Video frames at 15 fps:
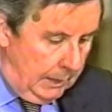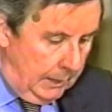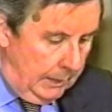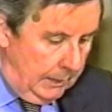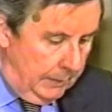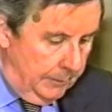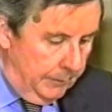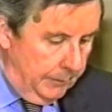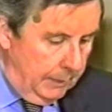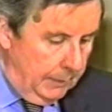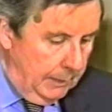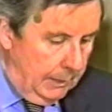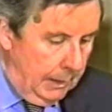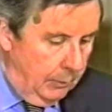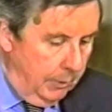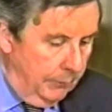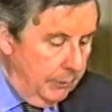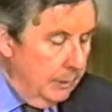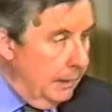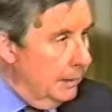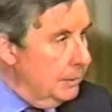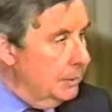Uh,
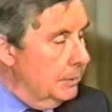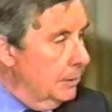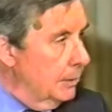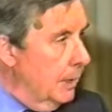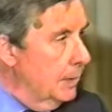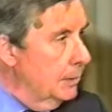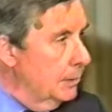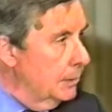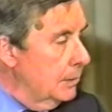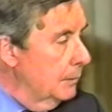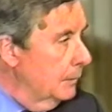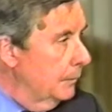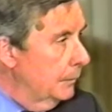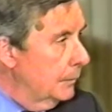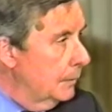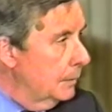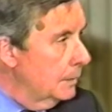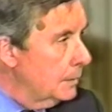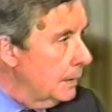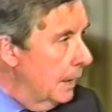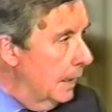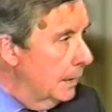however, as things
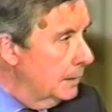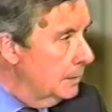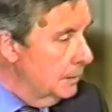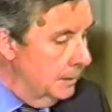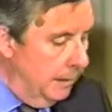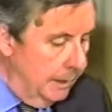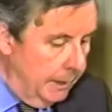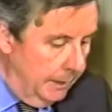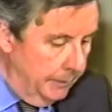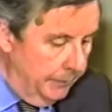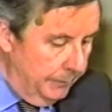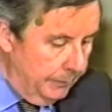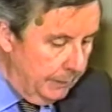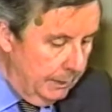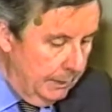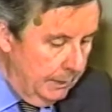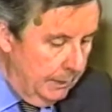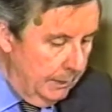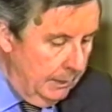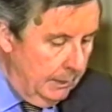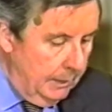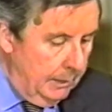stand today,
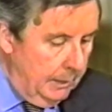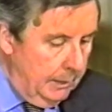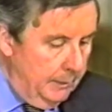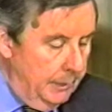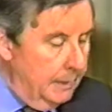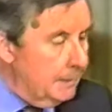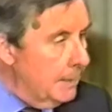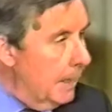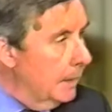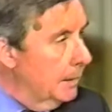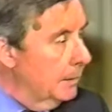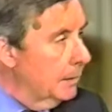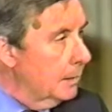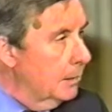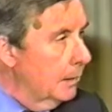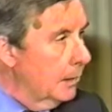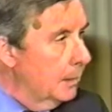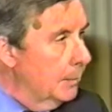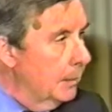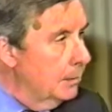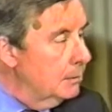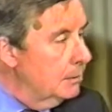the Italian
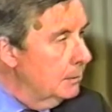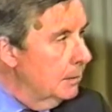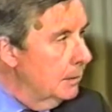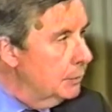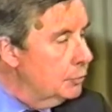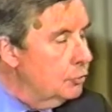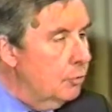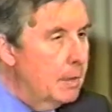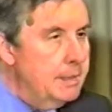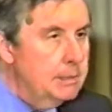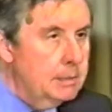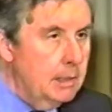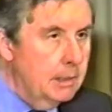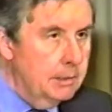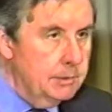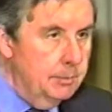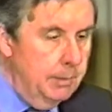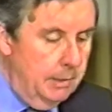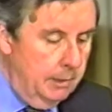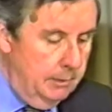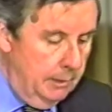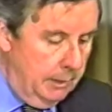economy is twice as
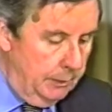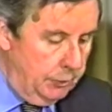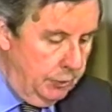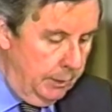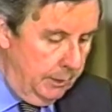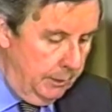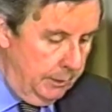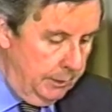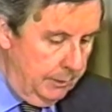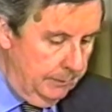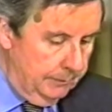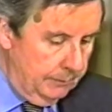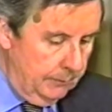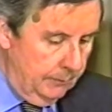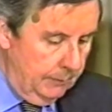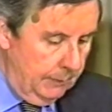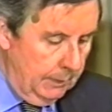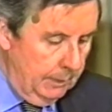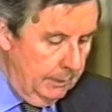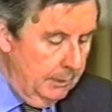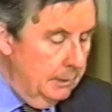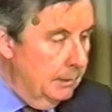big as China's,
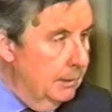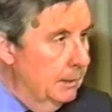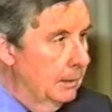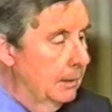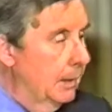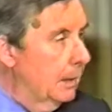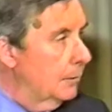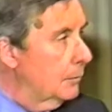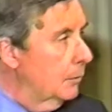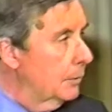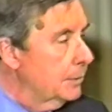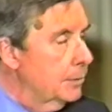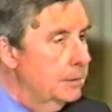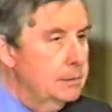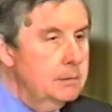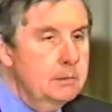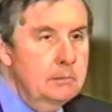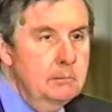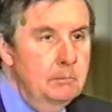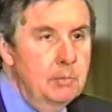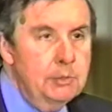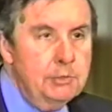and of course
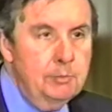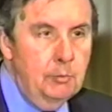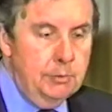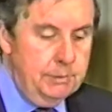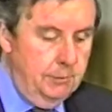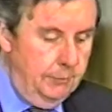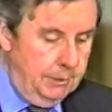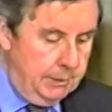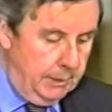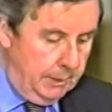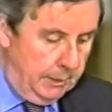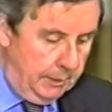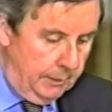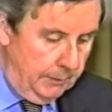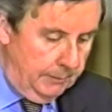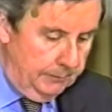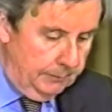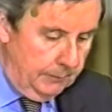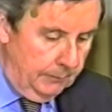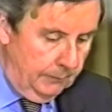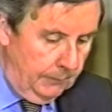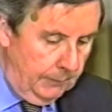is much more sophisticated
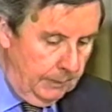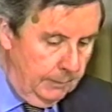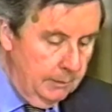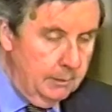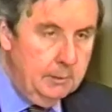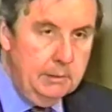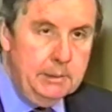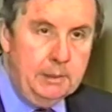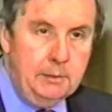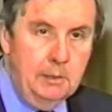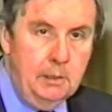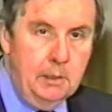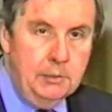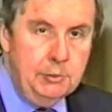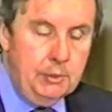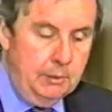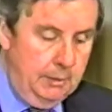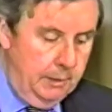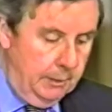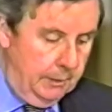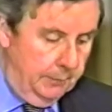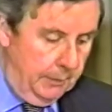and
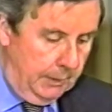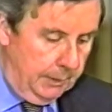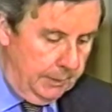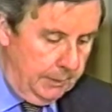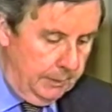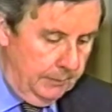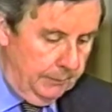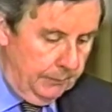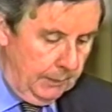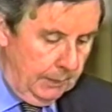technologically advanced.